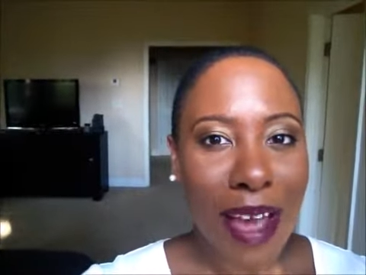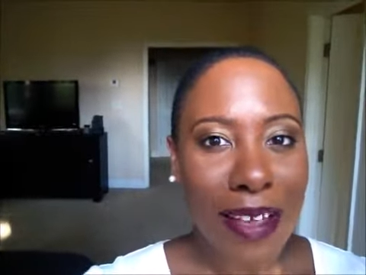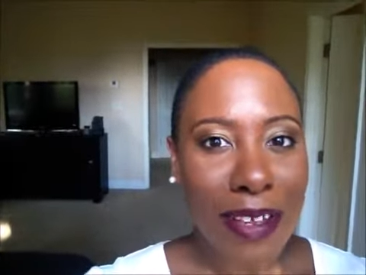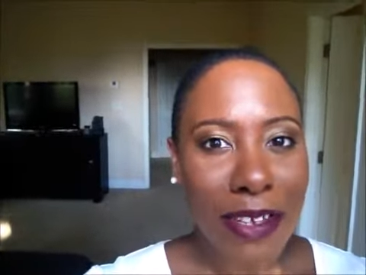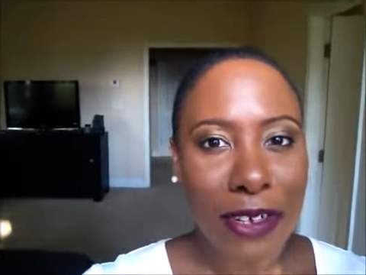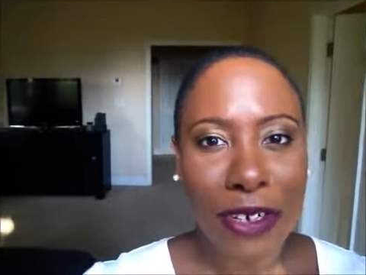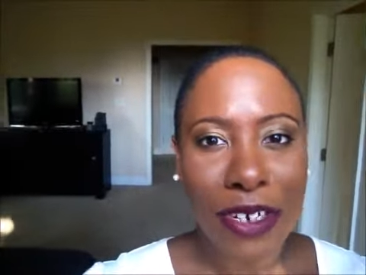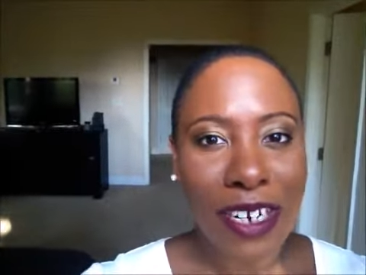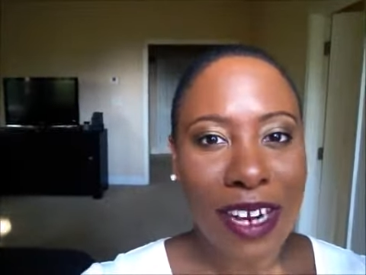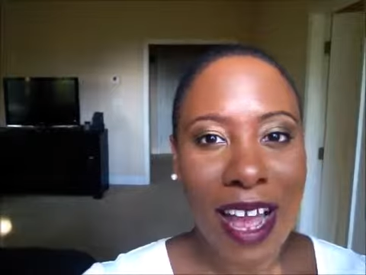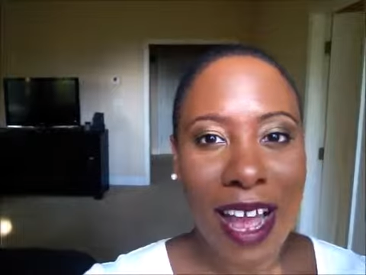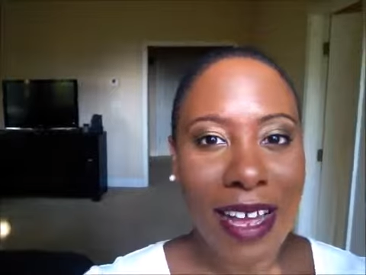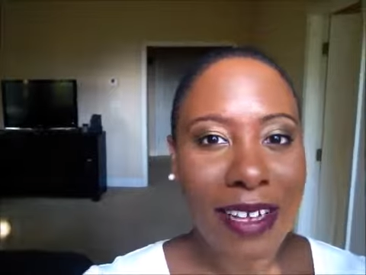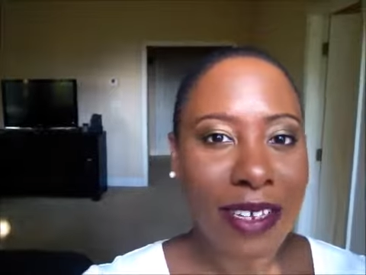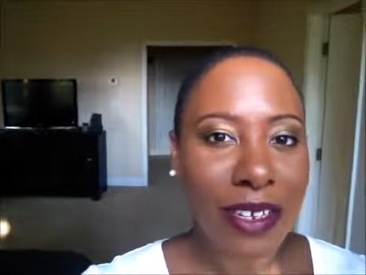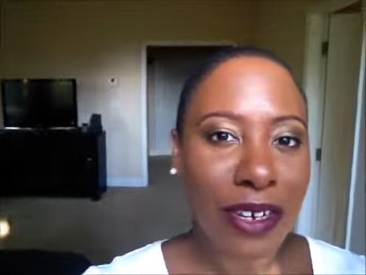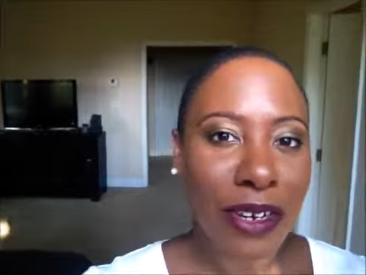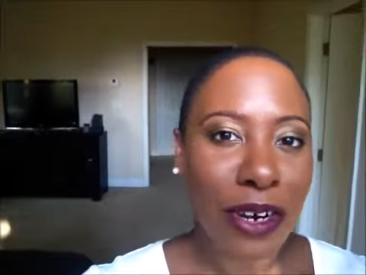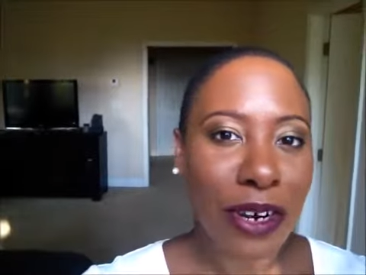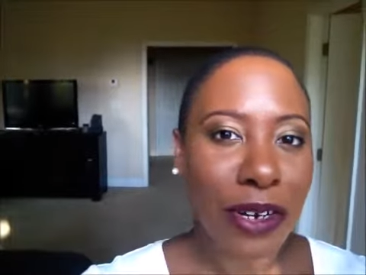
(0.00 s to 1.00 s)
started
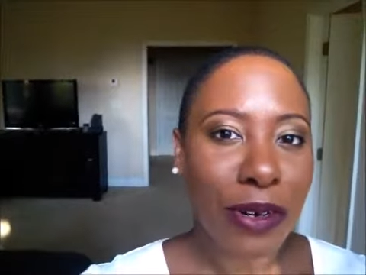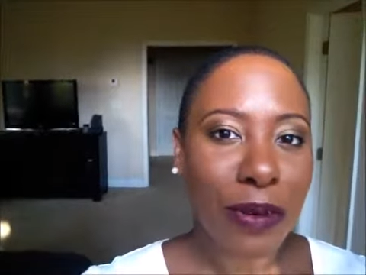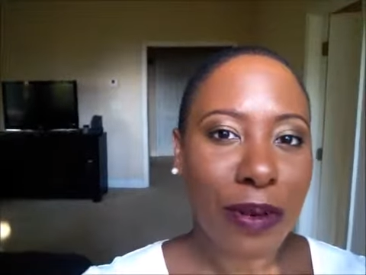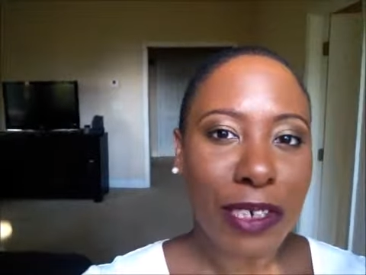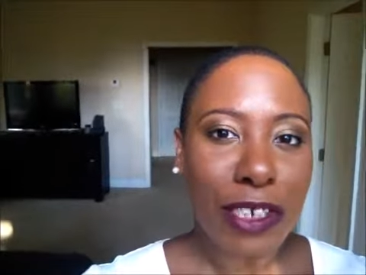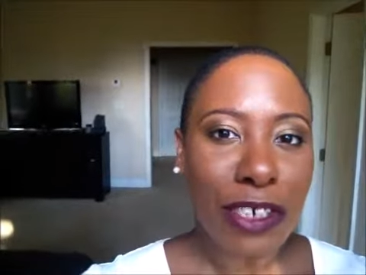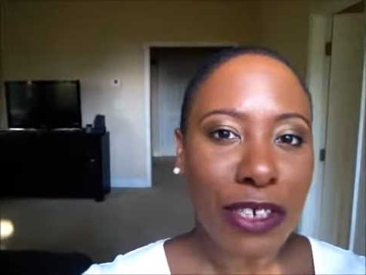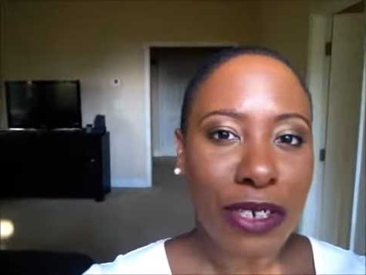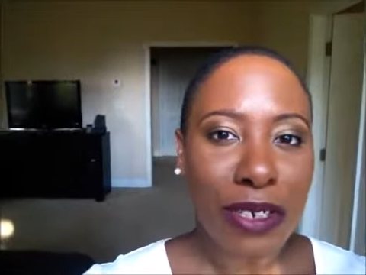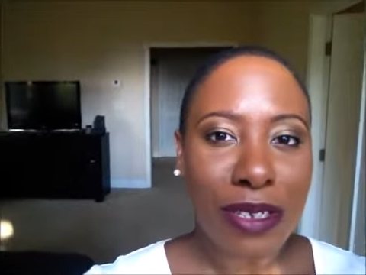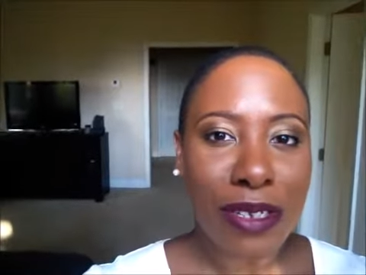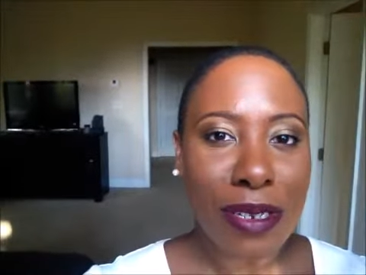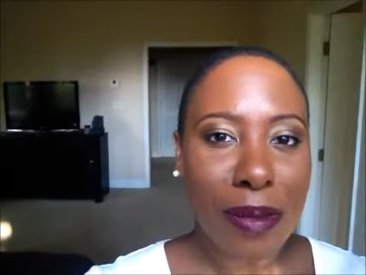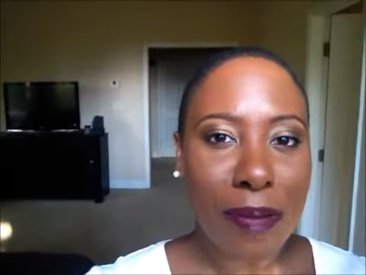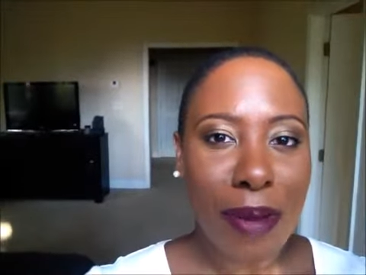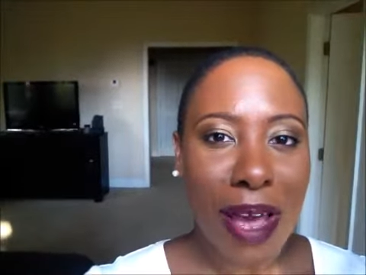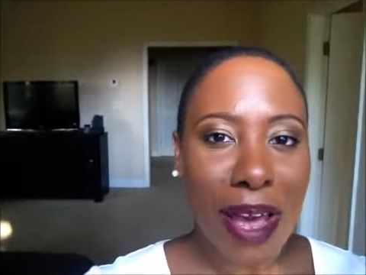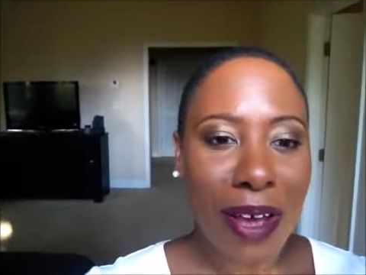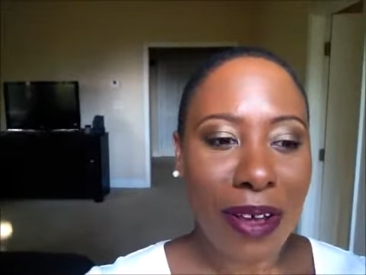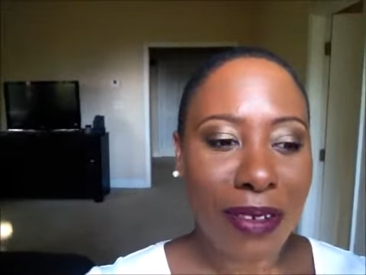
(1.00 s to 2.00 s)
asking her questions
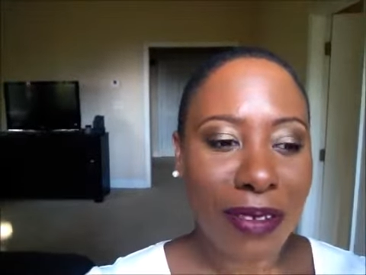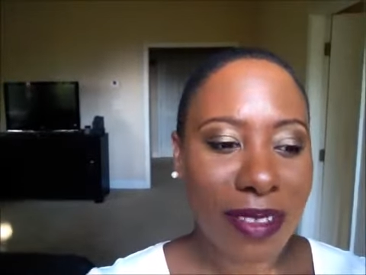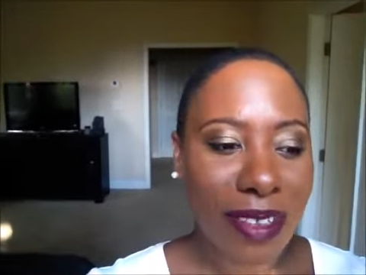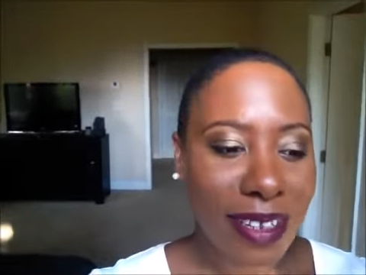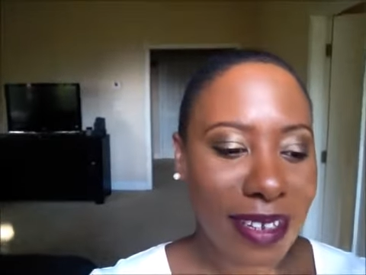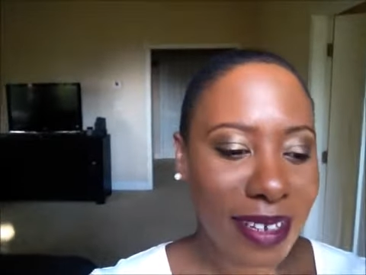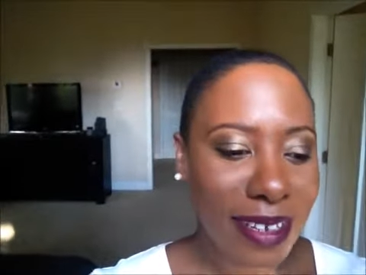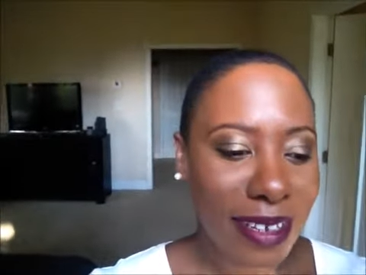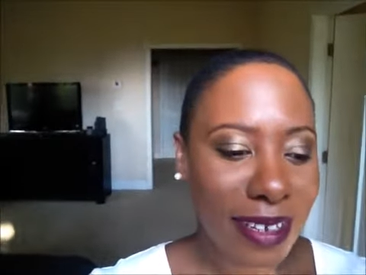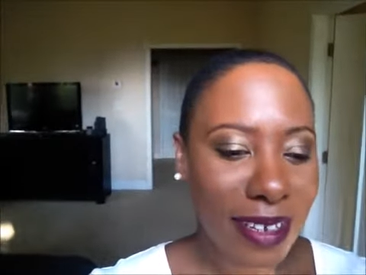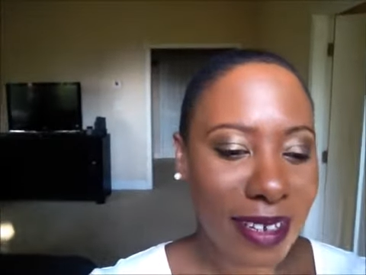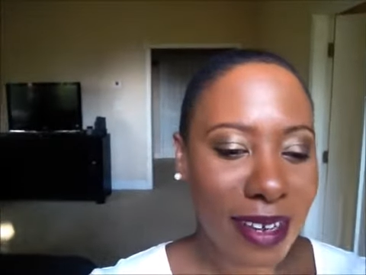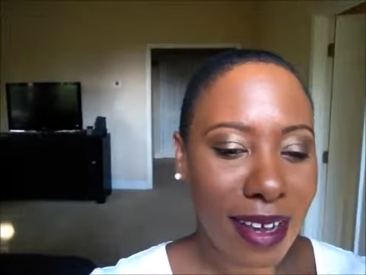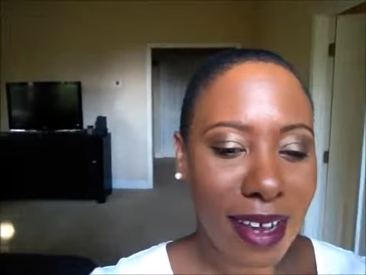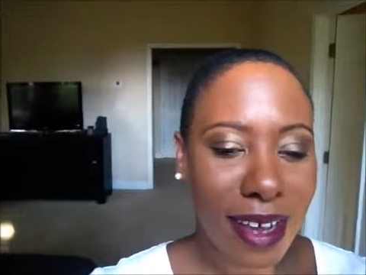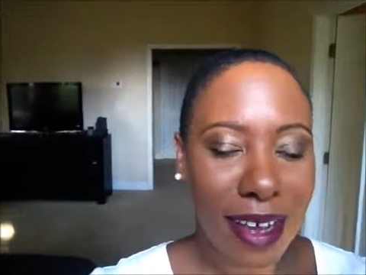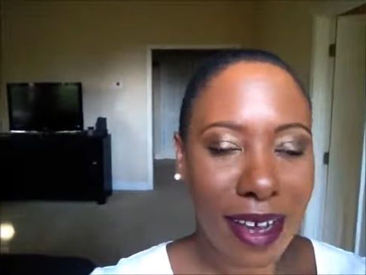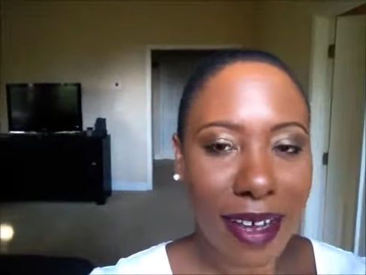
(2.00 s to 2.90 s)
about the